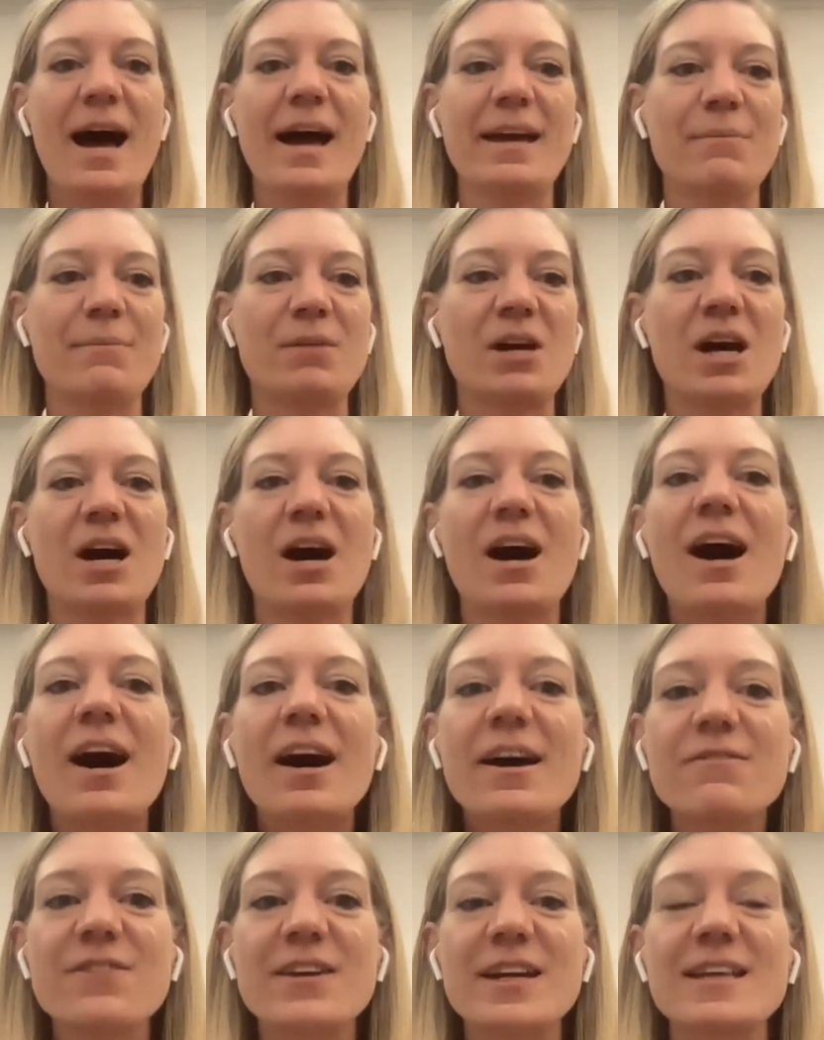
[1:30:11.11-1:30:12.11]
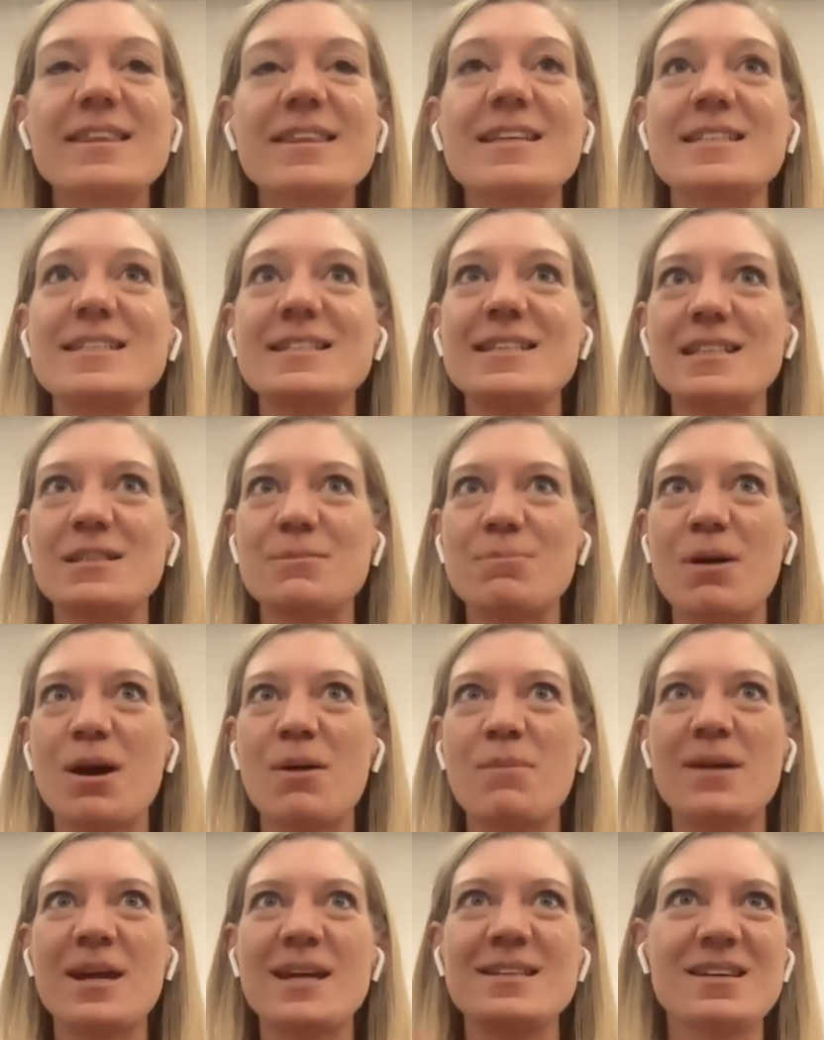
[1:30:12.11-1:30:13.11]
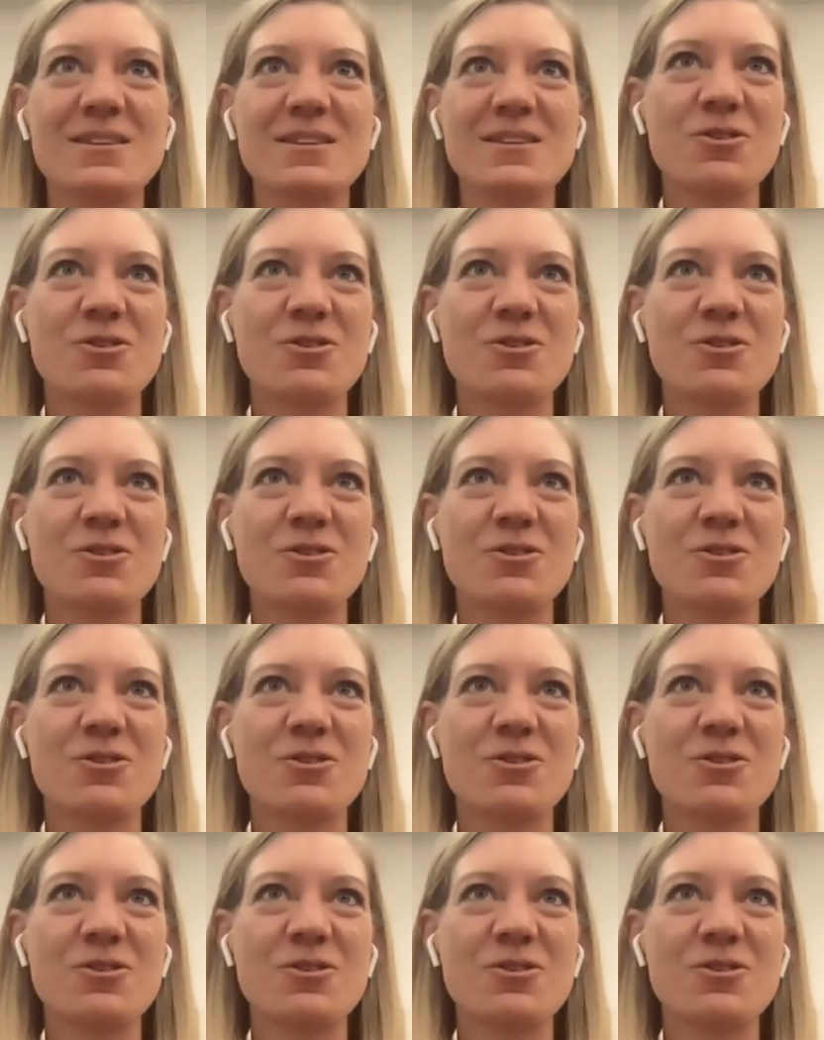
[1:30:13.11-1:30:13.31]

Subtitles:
I am confident that State Department,